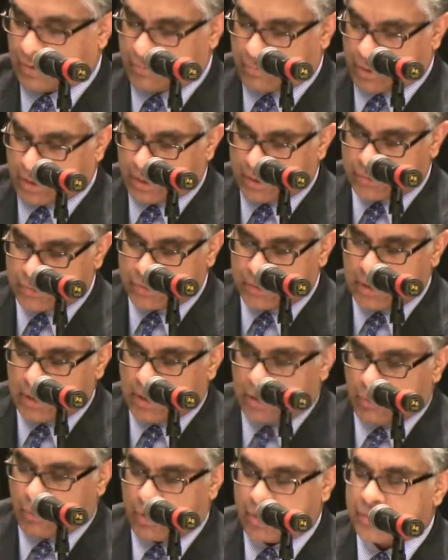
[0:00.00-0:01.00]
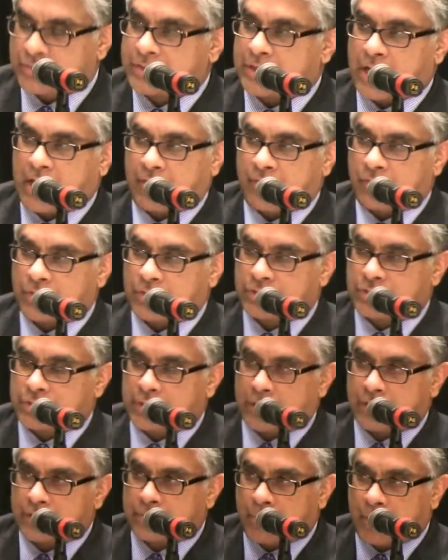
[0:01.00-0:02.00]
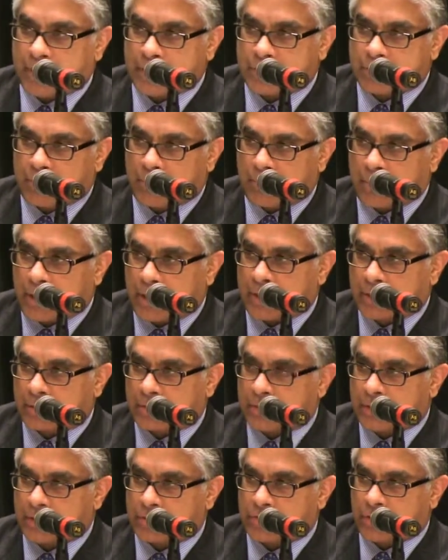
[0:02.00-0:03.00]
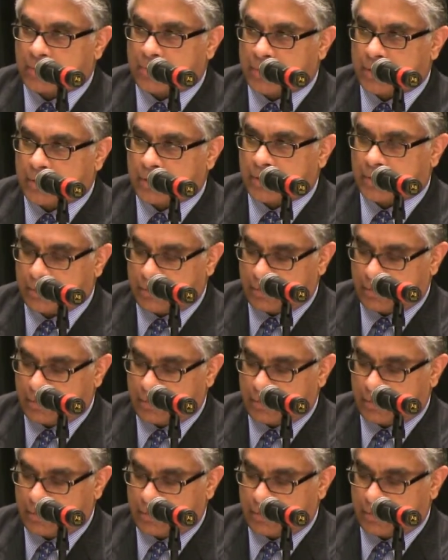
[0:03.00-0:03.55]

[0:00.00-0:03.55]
5 products. What is the average sales price per product, the SRP?